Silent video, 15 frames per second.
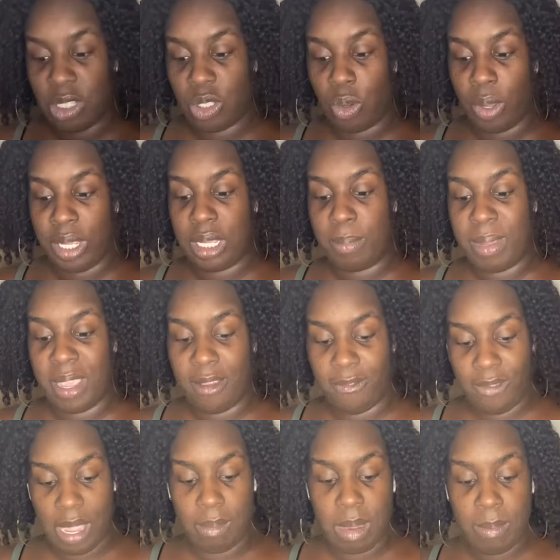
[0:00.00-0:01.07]
So it could be a
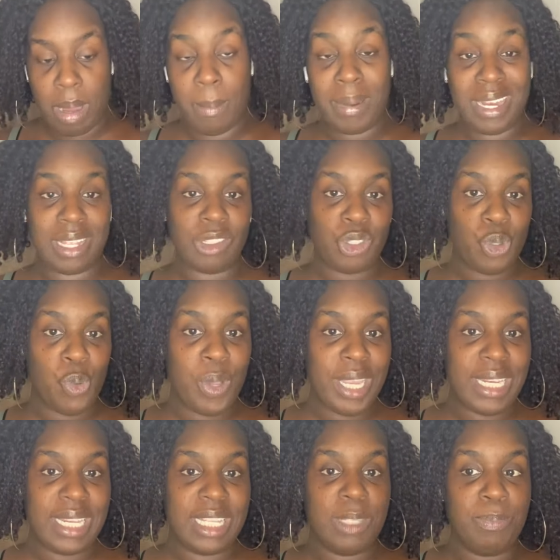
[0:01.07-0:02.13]
family member that's
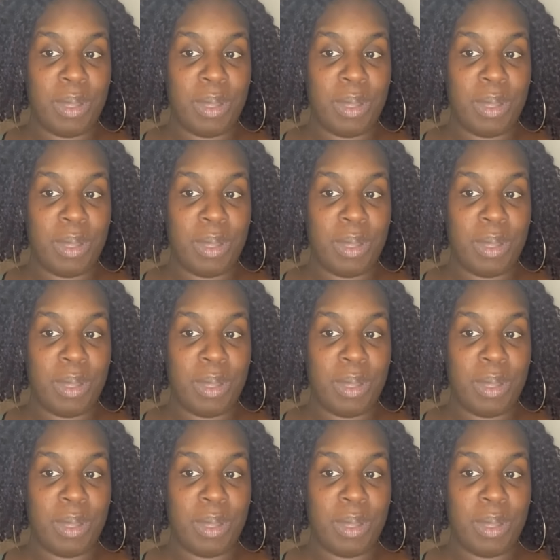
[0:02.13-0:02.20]
doing this,